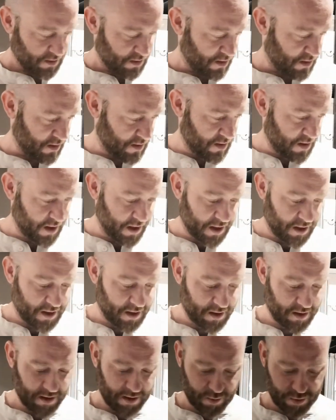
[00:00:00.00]
All right,
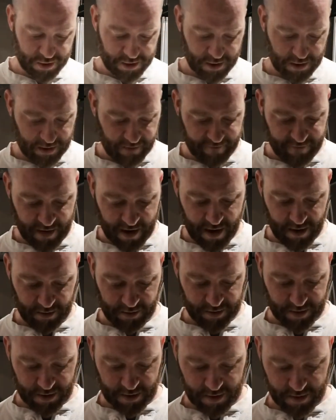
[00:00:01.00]
I'm just gonna give that a
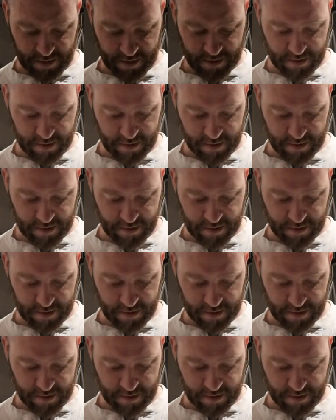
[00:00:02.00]
little